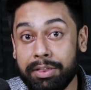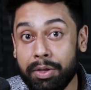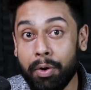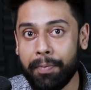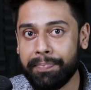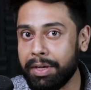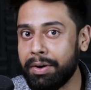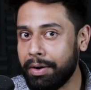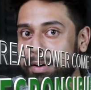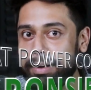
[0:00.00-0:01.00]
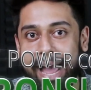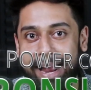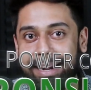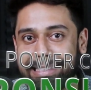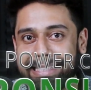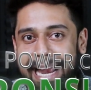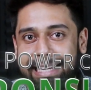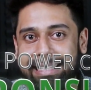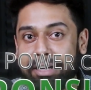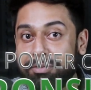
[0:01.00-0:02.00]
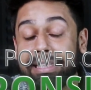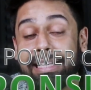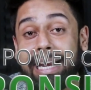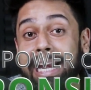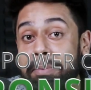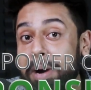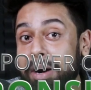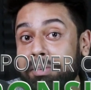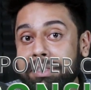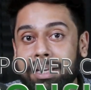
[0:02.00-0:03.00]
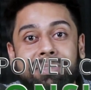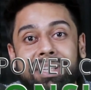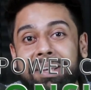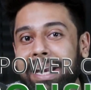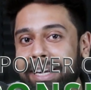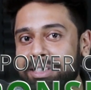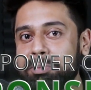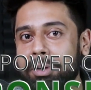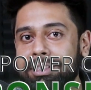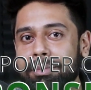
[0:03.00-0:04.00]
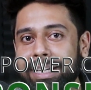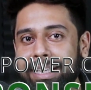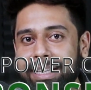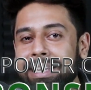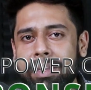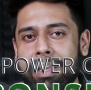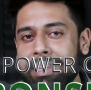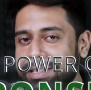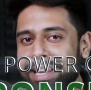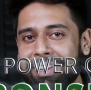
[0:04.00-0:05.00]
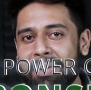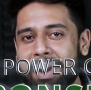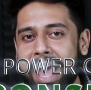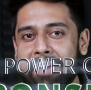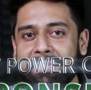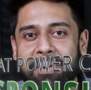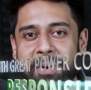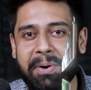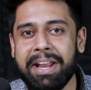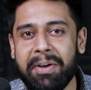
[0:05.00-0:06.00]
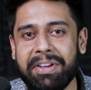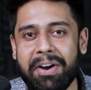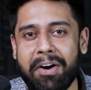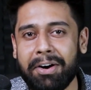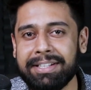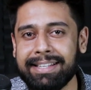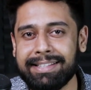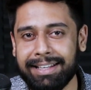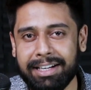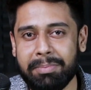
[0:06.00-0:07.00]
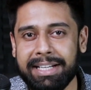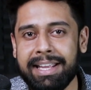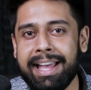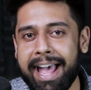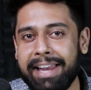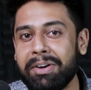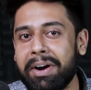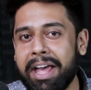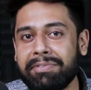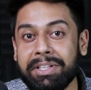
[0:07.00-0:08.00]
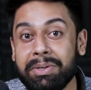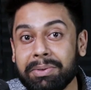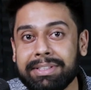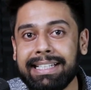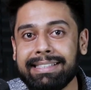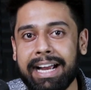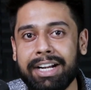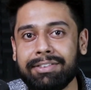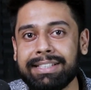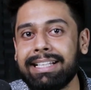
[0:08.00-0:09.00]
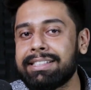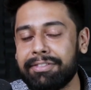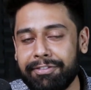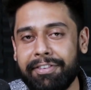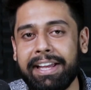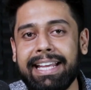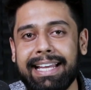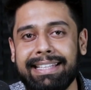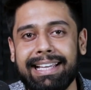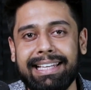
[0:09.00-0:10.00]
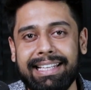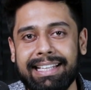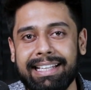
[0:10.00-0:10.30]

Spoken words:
Though, you know, I understand that with great power comes the great responsibility. Still, you gotta have to hold down your horses a little bit and you gotta have to use these kind of skills very ethically.